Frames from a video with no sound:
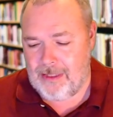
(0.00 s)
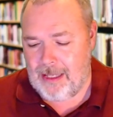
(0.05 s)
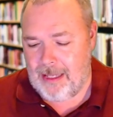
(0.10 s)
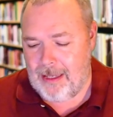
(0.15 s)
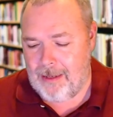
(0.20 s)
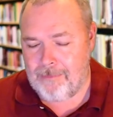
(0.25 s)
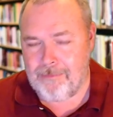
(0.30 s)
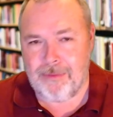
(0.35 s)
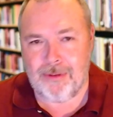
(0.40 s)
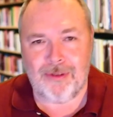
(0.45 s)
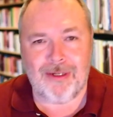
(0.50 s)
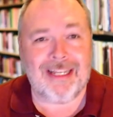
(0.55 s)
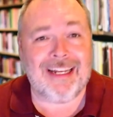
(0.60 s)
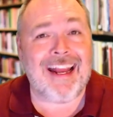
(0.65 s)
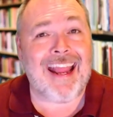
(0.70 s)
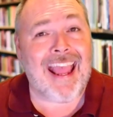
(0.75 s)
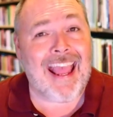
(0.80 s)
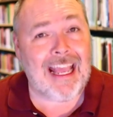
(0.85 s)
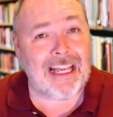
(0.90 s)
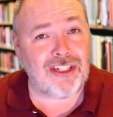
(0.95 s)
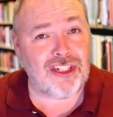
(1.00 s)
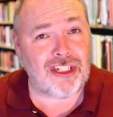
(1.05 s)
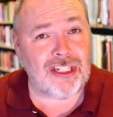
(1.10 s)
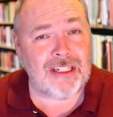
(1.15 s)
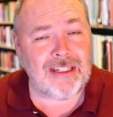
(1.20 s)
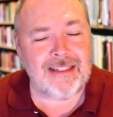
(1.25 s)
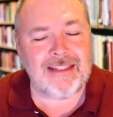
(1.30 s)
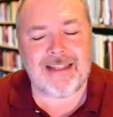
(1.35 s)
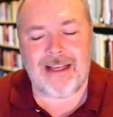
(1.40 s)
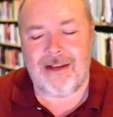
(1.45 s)
Amber and
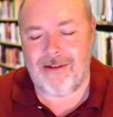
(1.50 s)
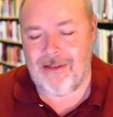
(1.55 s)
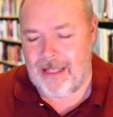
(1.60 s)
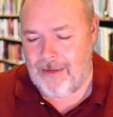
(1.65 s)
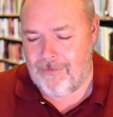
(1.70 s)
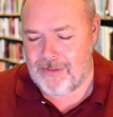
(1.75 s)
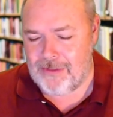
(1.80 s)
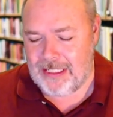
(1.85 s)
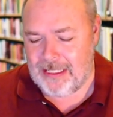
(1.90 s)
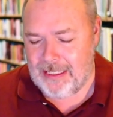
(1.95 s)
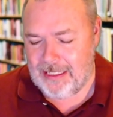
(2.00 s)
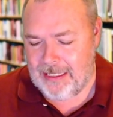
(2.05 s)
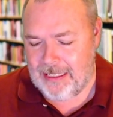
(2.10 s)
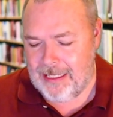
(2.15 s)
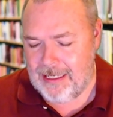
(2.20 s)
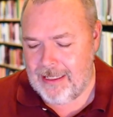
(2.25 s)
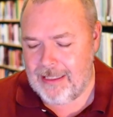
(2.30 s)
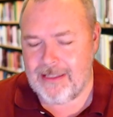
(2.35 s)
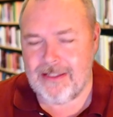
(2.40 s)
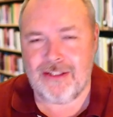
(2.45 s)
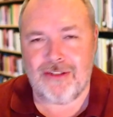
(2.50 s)
Ashes, I'll have to get again.